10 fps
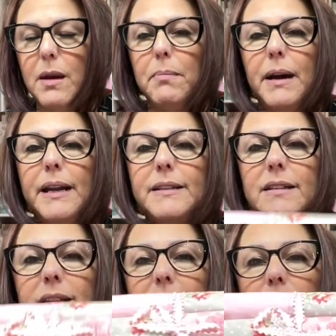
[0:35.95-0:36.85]
But
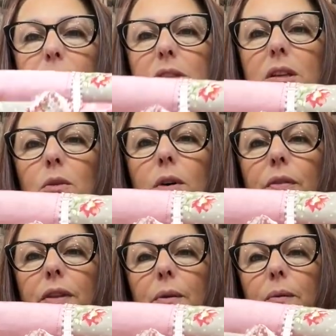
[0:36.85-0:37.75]
this was the
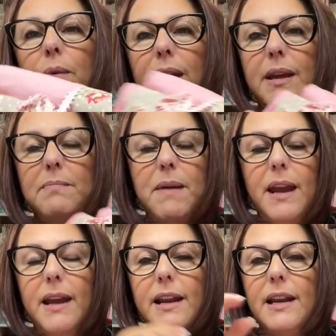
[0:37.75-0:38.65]
quilt that we had
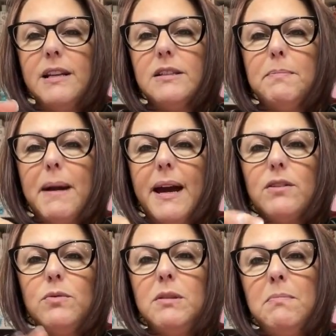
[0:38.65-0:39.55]
made, and it's
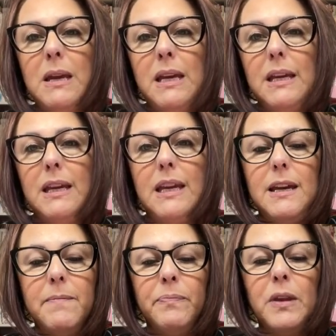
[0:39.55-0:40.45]
backed with
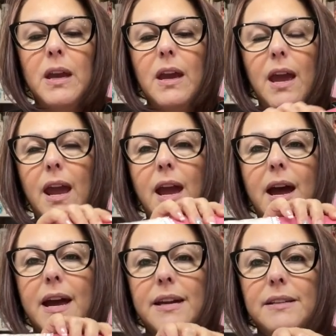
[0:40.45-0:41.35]
Minky
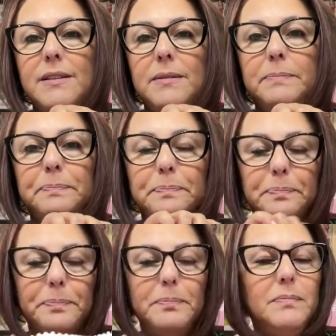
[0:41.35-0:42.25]
and
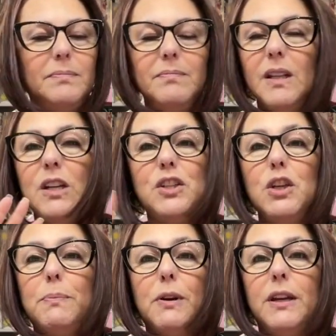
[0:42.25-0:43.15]

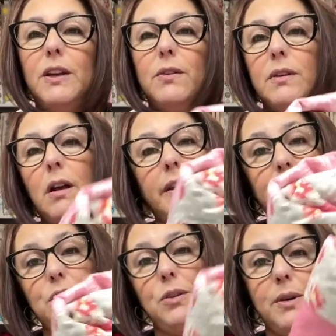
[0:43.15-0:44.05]
super cute. And I'll
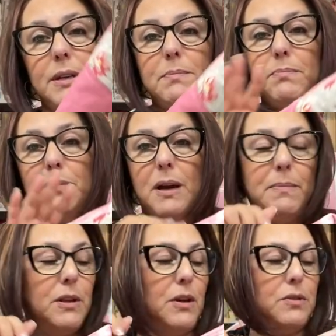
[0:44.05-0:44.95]
link to it down
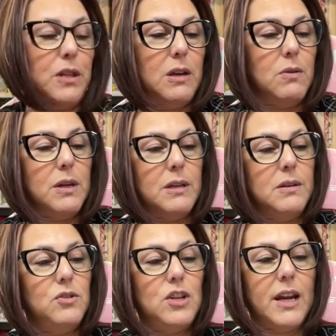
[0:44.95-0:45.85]
below so you can
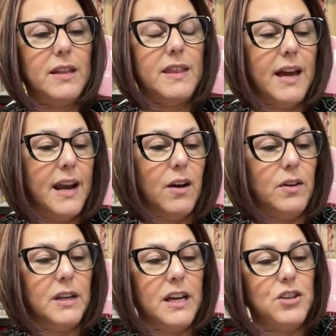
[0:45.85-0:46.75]
check that out
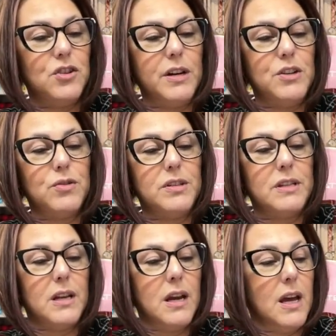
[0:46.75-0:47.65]
in case you're interested.